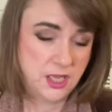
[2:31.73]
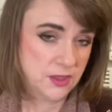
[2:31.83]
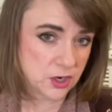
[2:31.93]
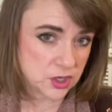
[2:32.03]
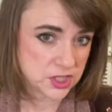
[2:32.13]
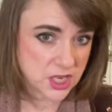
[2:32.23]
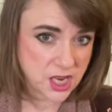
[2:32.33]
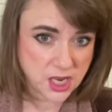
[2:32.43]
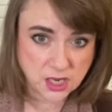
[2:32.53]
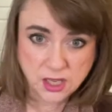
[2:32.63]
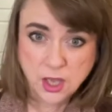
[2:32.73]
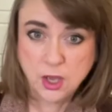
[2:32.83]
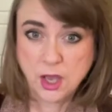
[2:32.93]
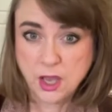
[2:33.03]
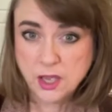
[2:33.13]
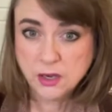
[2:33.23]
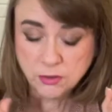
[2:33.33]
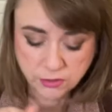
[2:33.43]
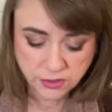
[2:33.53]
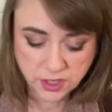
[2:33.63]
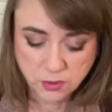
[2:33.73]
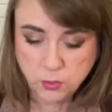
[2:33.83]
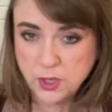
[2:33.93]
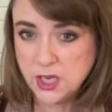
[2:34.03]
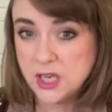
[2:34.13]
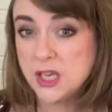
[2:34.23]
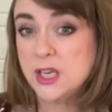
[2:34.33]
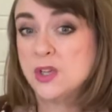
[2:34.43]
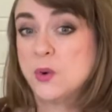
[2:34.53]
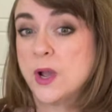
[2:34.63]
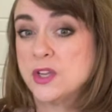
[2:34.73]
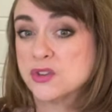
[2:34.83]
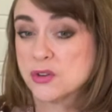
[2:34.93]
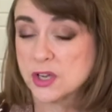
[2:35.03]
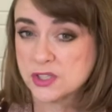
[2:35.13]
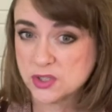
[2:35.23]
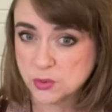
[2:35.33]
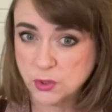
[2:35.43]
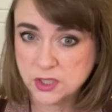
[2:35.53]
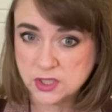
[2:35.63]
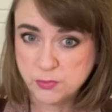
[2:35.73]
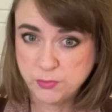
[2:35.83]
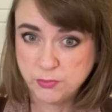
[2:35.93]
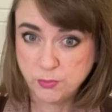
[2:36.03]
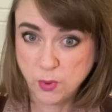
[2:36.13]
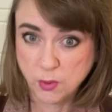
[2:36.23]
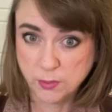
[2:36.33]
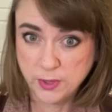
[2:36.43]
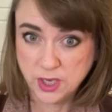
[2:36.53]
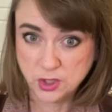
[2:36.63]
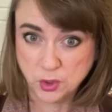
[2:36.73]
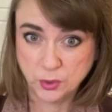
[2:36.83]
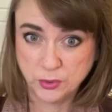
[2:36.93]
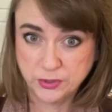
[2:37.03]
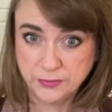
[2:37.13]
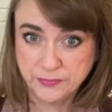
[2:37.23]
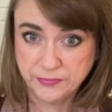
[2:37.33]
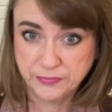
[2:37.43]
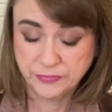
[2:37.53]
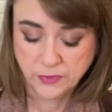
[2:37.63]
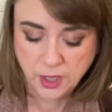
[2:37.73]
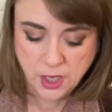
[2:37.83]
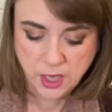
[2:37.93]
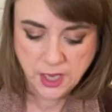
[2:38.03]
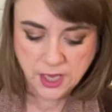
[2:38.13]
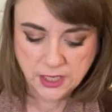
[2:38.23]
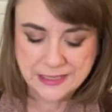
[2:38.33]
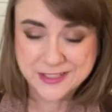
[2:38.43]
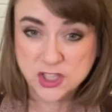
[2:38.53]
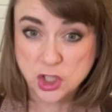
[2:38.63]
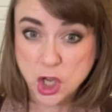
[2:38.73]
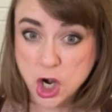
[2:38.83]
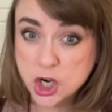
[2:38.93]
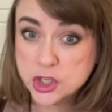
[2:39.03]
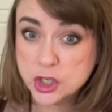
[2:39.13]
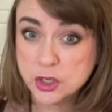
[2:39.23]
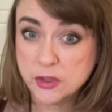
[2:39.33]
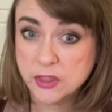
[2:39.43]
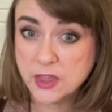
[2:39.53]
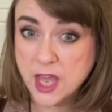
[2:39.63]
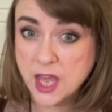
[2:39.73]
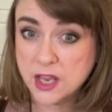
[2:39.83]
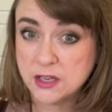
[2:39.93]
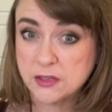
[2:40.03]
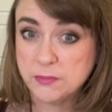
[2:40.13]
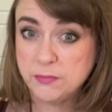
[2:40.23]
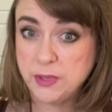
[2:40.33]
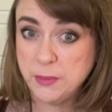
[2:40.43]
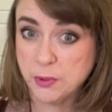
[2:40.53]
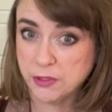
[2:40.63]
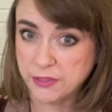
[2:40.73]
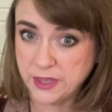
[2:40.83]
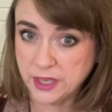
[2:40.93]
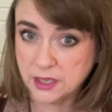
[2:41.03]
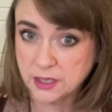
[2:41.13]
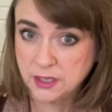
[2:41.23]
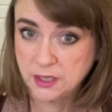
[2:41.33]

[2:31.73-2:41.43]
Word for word: that are saying, I don't think we quite trust what's what we're being told. And it's larger than people think.